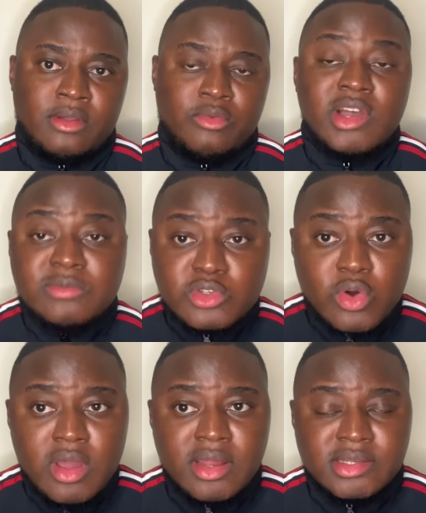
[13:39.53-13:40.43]
Rasmus
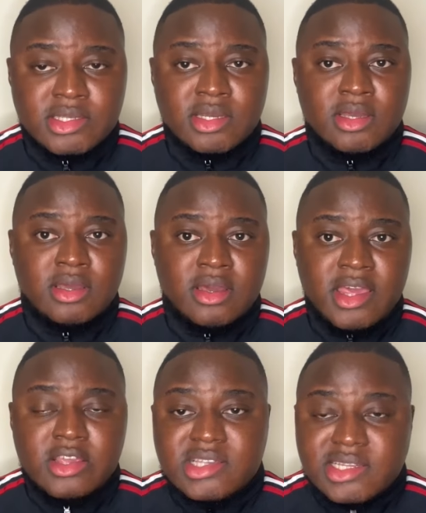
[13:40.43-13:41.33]
Højlund.
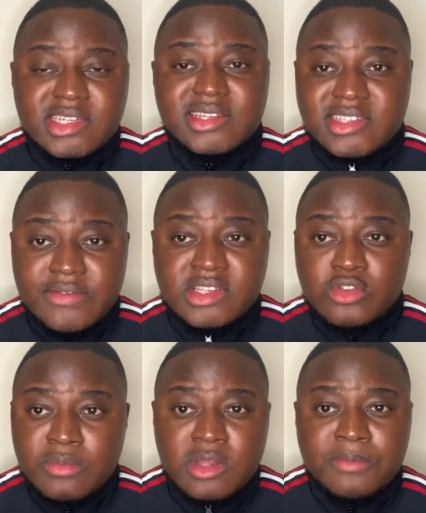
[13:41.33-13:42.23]
He sanctioned £72
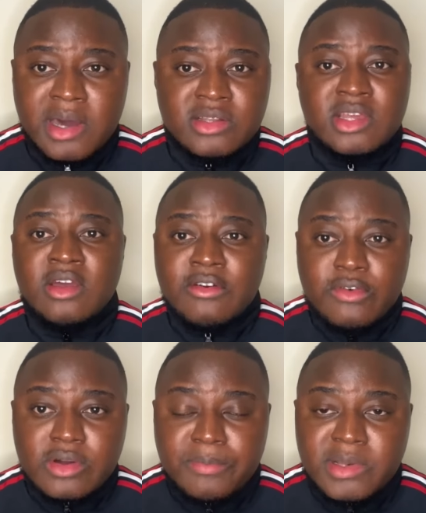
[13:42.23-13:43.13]
million
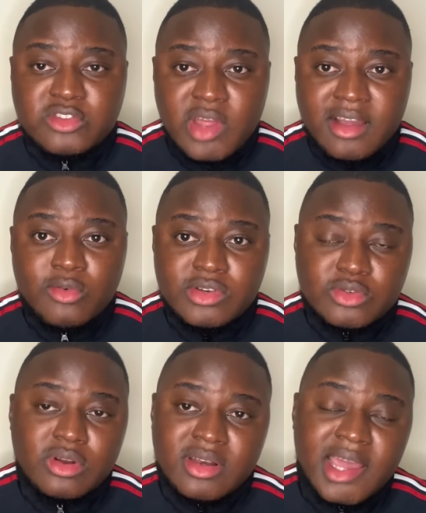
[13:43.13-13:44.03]
for a striker who had
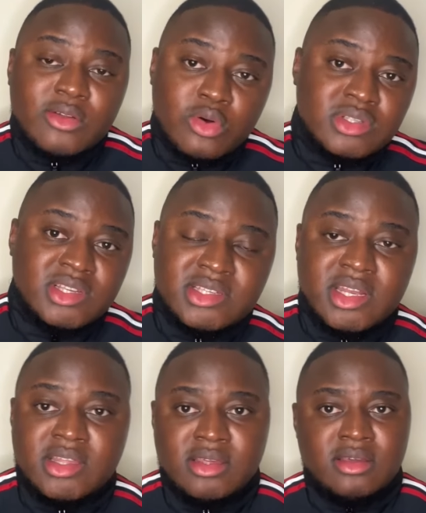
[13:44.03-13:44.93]
scored 9 goals in
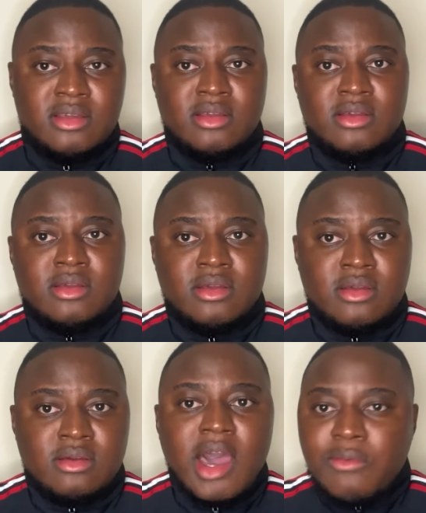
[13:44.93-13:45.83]
Italy.
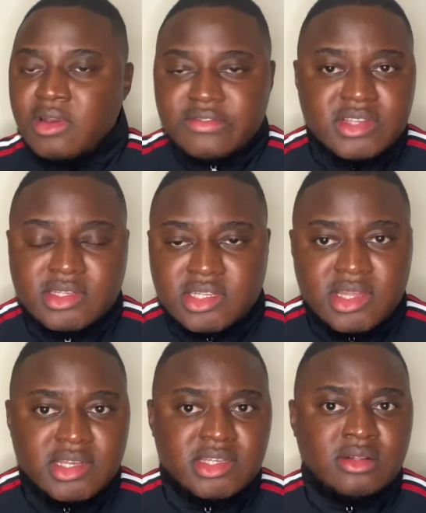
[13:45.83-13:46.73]
I wouldn't have sanctioned
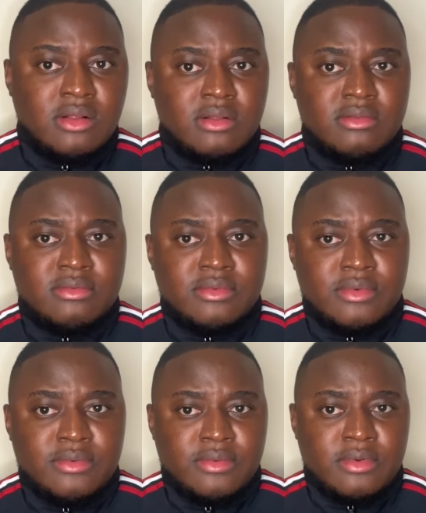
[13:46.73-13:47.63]
that deal.
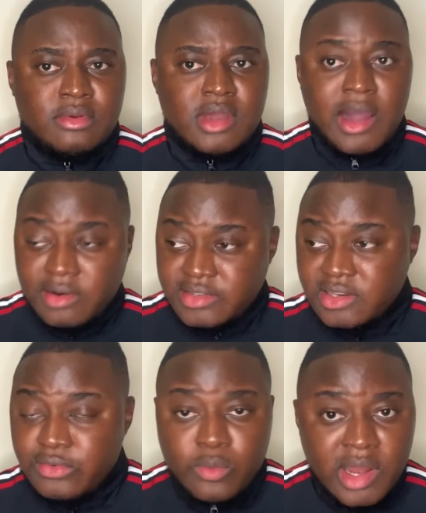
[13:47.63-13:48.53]
I would have said,
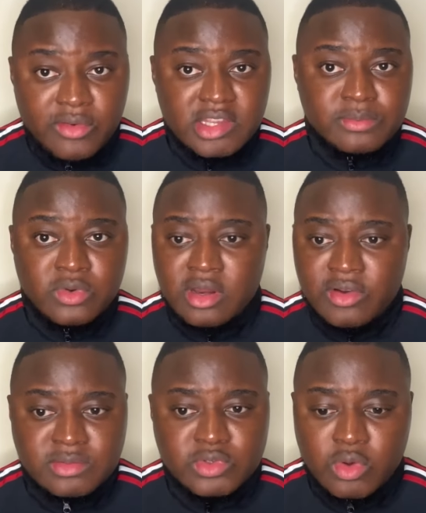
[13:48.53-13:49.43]
if you want Rasmus
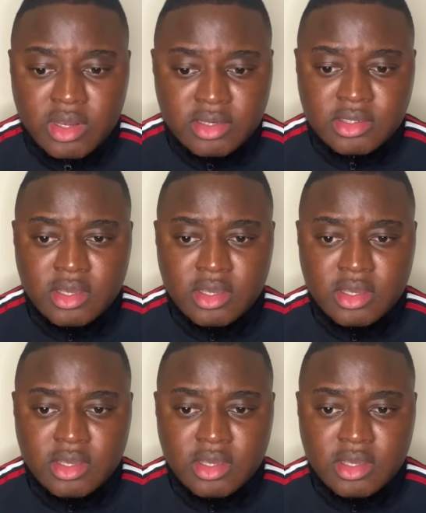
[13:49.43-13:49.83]
Højlund,